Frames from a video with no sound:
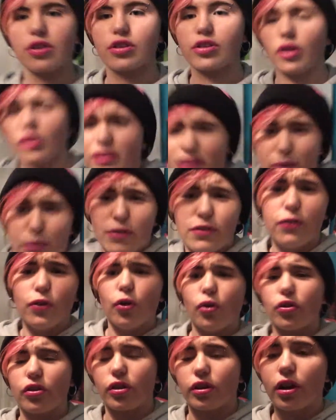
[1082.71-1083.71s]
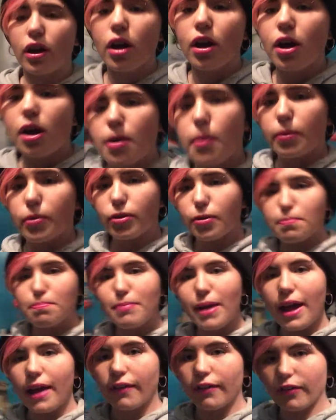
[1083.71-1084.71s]
just thought it was frozen, but it's a
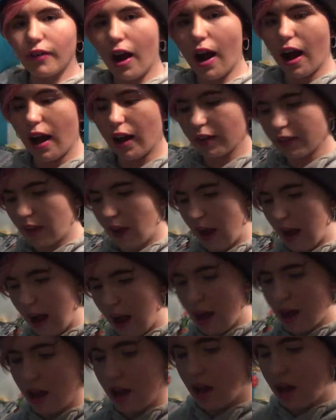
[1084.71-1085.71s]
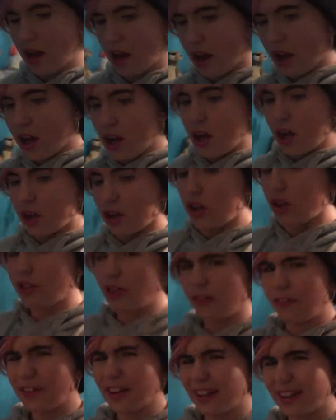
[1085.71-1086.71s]
myth, right, that, because
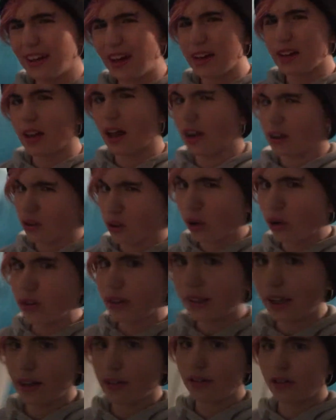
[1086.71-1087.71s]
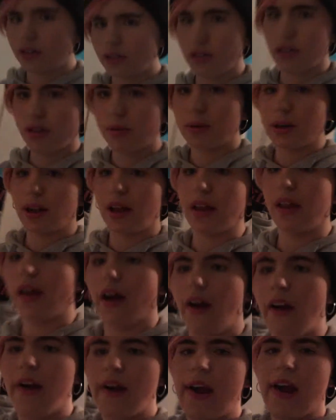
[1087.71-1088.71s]
I think he died of, like, lung cancer or something like
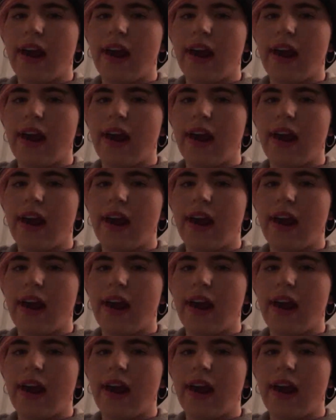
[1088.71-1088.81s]
that.